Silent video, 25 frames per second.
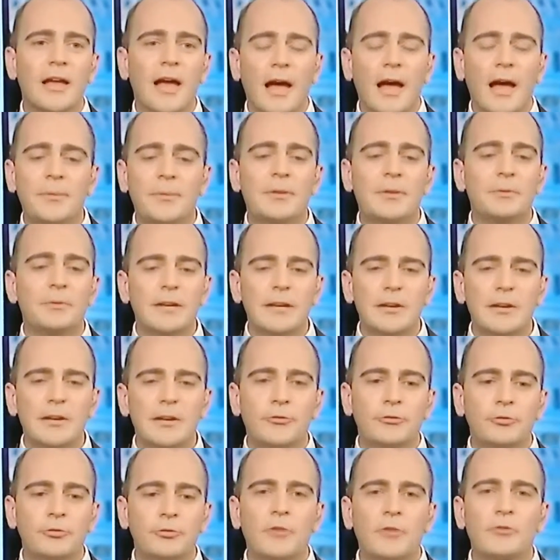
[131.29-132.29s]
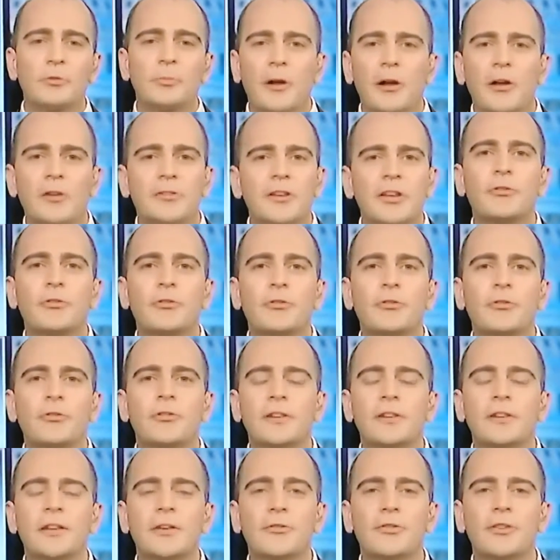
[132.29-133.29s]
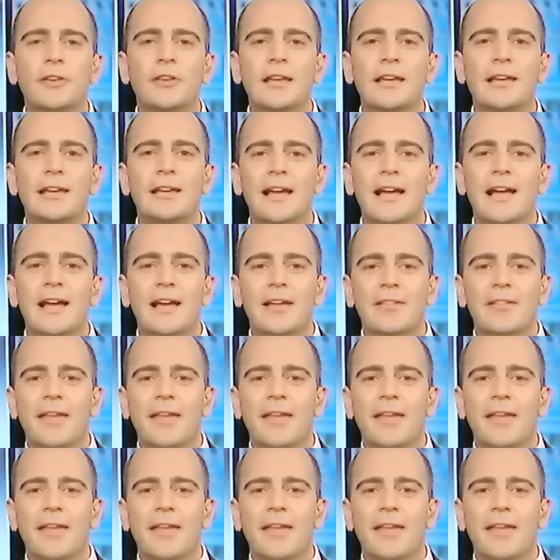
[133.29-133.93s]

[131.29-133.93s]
I mean, we hear stories from politicians in D.C.